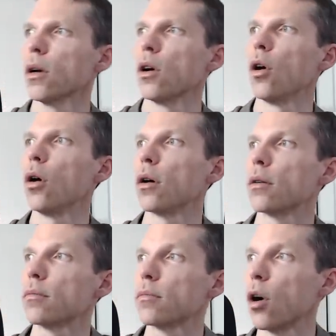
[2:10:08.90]
O-
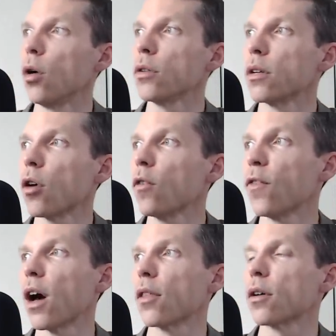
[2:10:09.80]
Odin
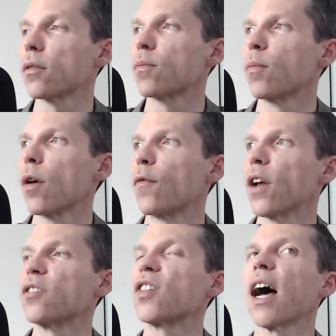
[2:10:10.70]
Allfather, a
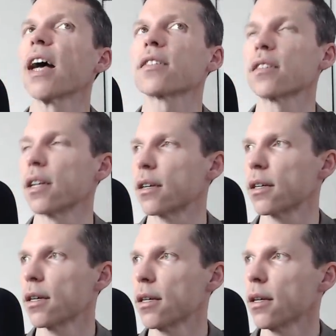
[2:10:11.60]
fantastic
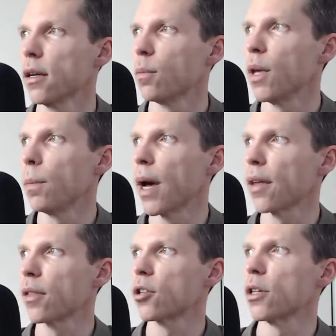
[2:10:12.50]
meme
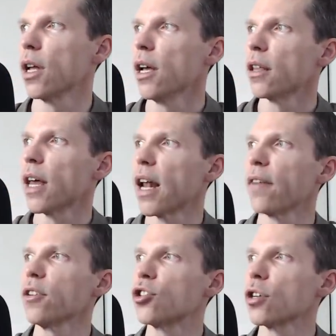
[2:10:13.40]
pathogen, that
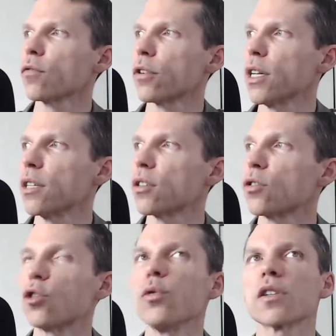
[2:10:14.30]
having children is
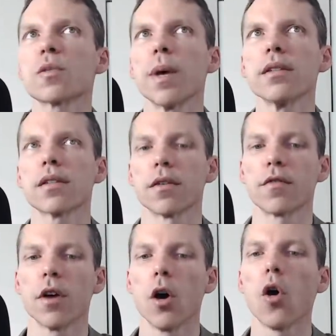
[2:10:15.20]
too expensive,
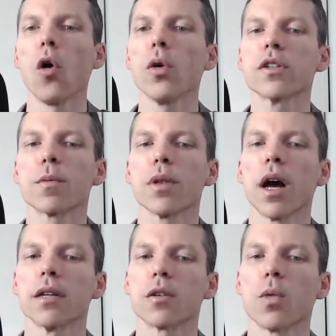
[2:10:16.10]
always
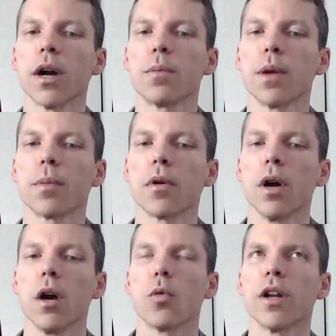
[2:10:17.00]
applied to white people.
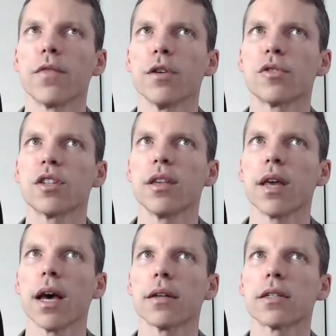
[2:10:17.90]
Whenever you see
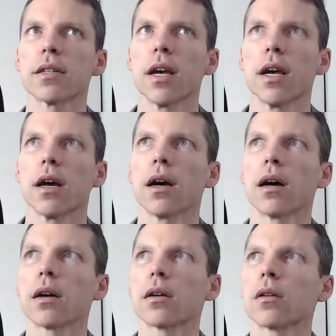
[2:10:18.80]
that uh,
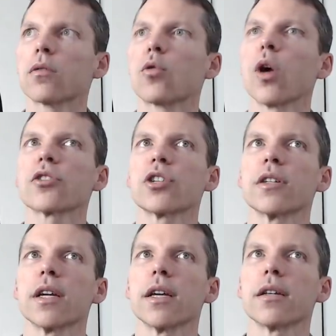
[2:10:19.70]
questioned
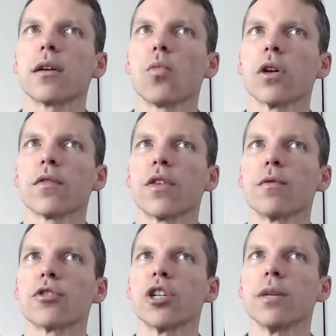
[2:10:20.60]
in one of the
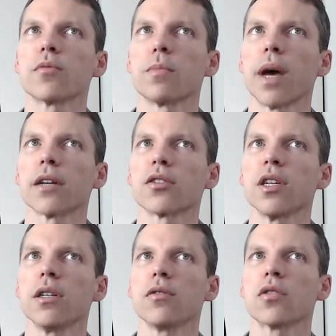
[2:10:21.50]
regime's
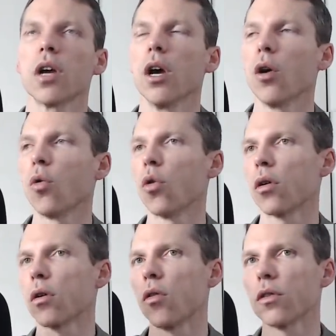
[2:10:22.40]
magazines
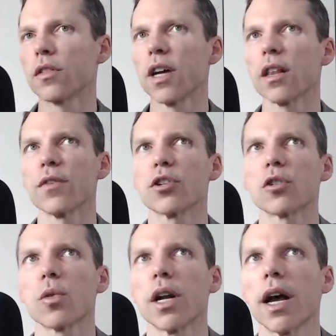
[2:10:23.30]
or on the television or
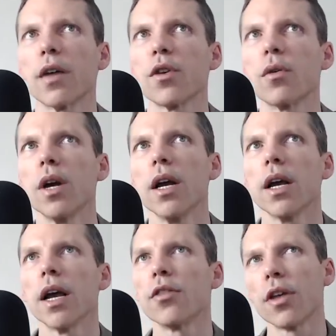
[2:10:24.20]
what have you,
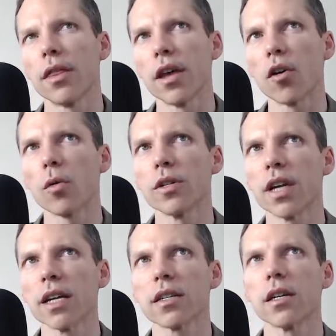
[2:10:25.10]
and they're always
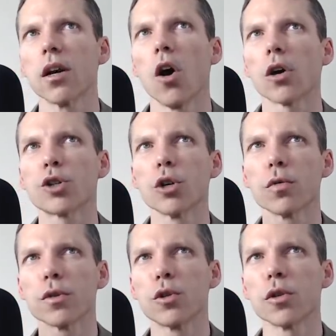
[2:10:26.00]
asking, are
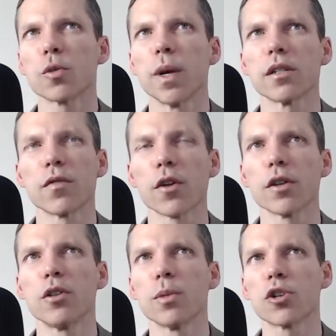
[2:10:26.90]
children too expensive? Are they
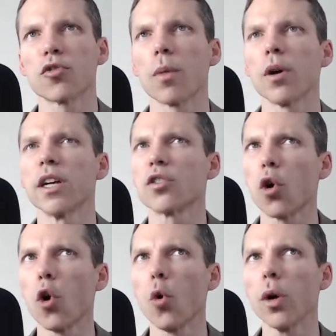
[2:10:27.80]
too much trouble? It's
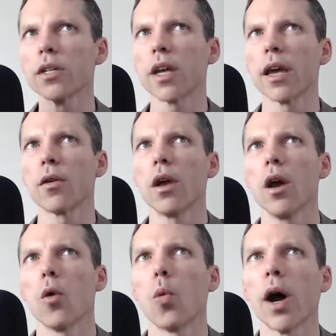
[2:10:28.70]
always a
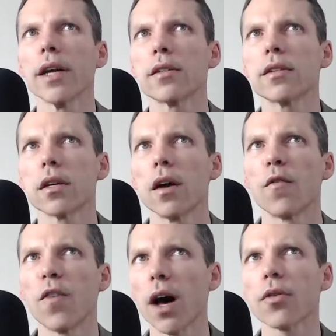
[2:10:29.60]
white
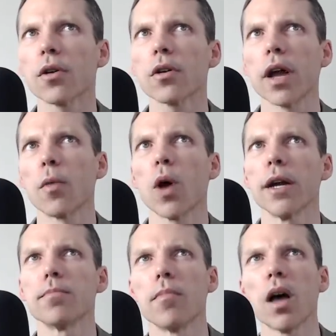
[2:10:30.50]
father, a white
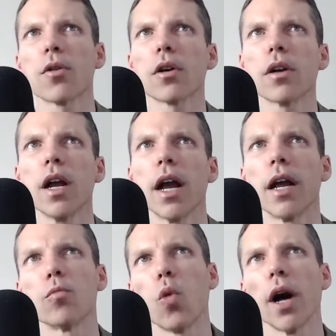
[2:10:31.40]
mother,
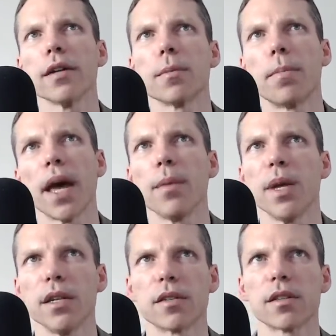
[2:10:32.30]
and white
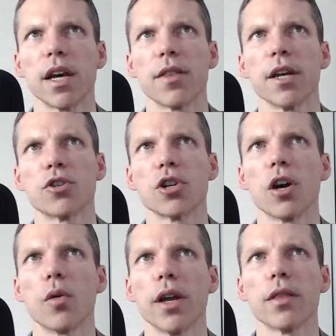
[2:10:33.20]
babies that they
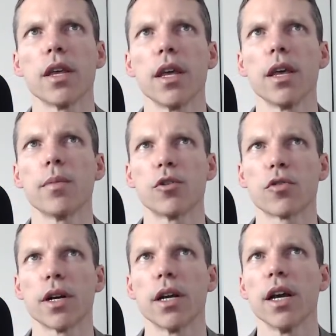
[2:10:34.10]
show in the
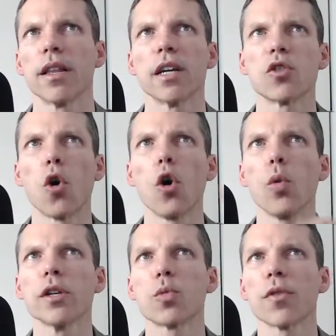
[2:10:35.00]
imagery. That's
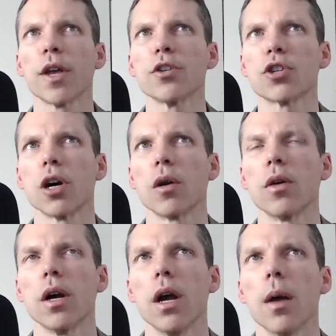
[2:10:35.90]
always what they show.
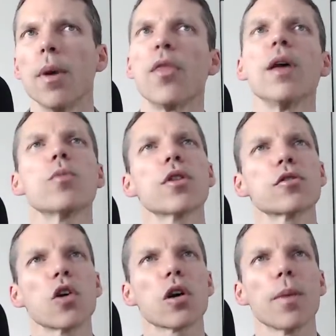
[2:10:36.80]
But then when they
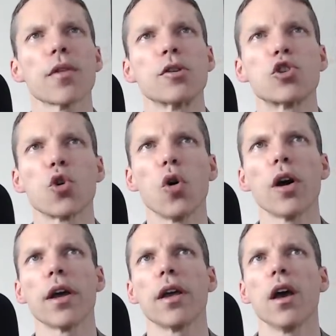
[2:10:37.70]
talk about the
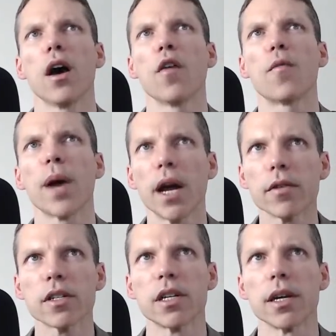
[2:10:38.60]
joy of
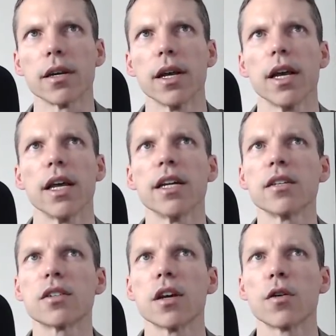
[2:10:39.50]
parenting, it
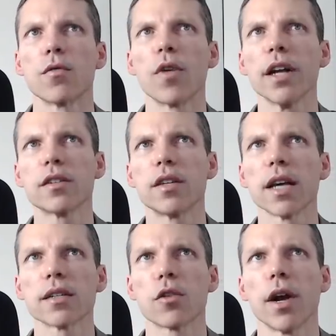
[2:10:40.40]
is race
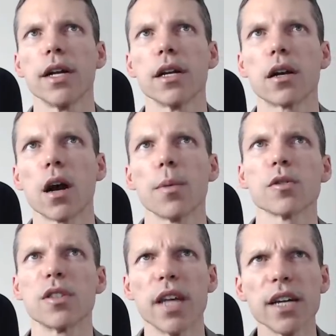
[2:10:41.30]
desecrating
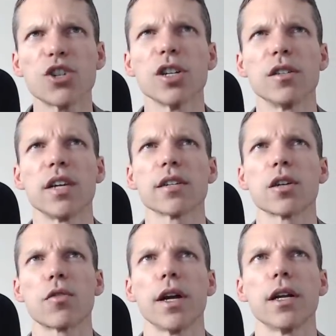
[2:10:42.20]
couples, nation
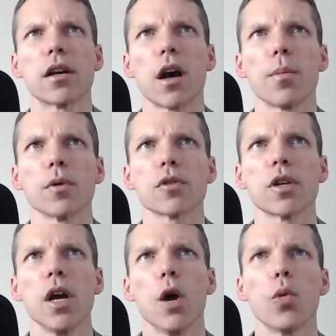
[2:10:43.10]
desecrating couples
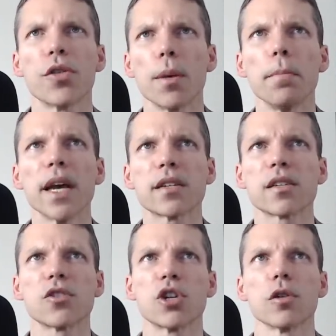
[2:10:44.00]
with
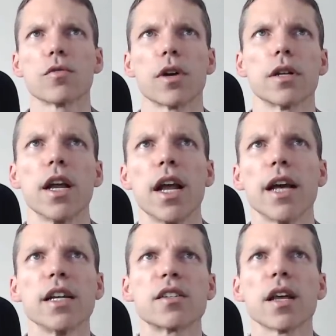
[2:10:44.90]
mixed children, and
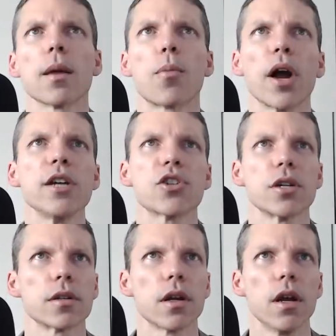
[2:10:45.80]
a
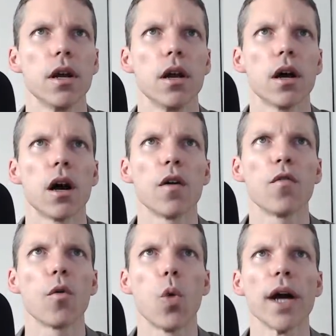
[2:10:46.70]
celebration of
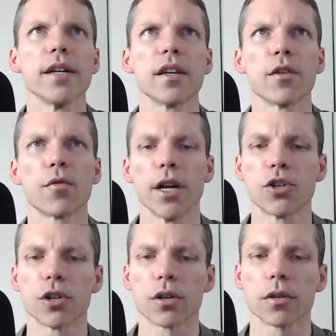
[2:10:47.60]
white
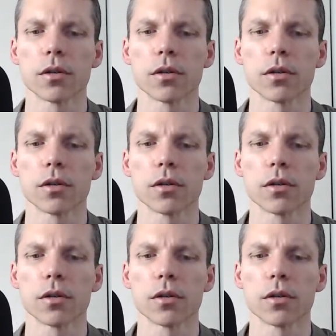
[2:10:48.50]
erasure.